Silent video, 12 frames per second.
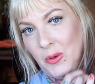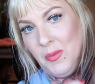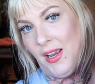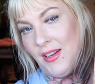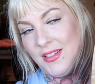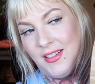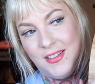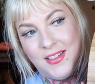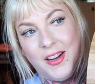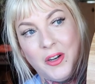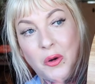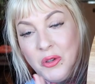or paint it.
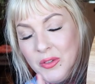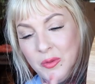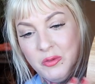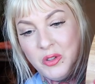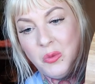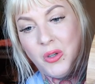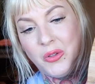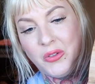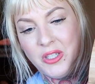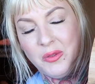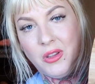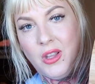I know some of you won't
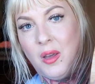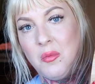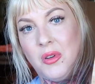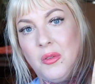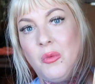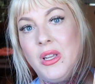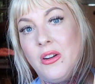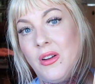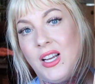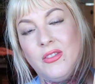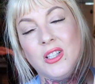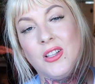agree with that, but we don't
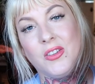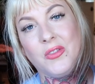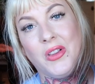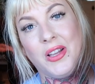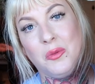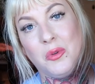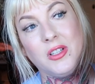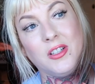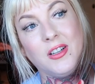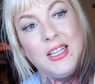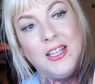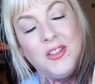have a lot of light wood in
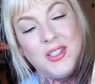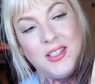our house.